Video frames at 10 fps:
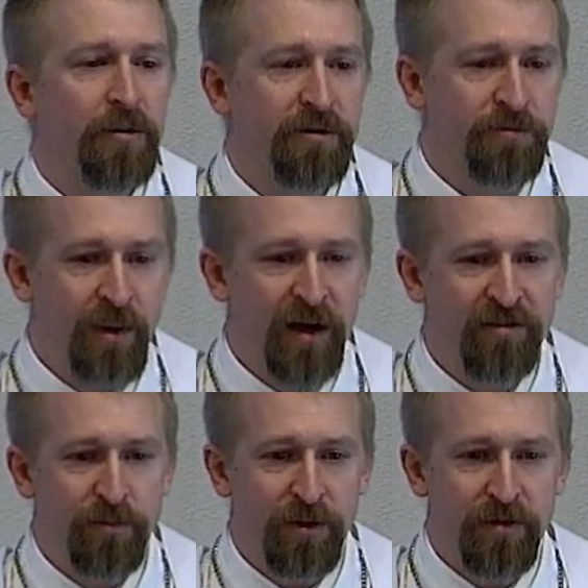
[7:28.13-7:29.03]

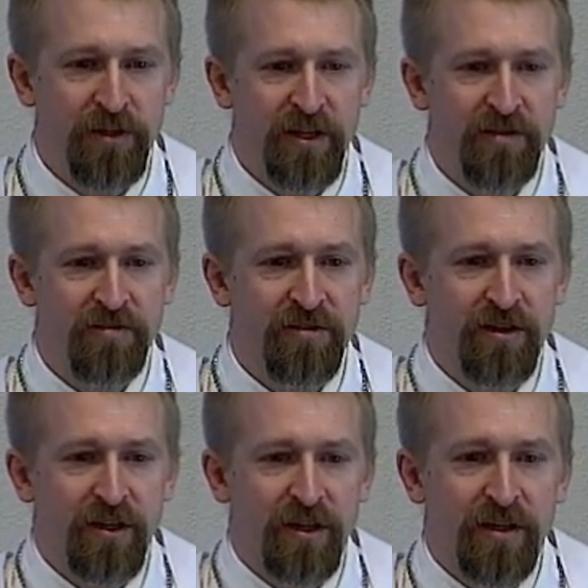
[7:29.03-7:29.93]
responsibilities
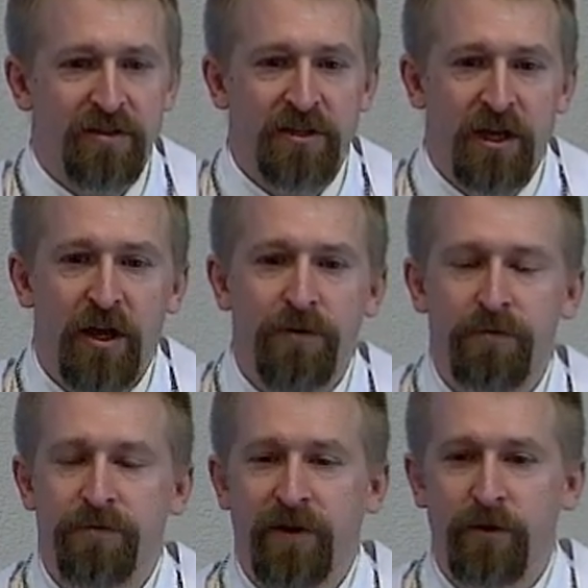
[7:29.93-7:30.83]
to care for
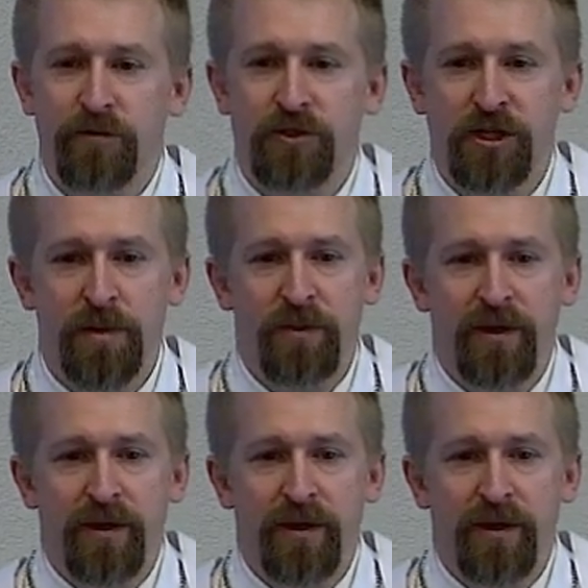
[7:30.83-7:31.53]
fellow sheep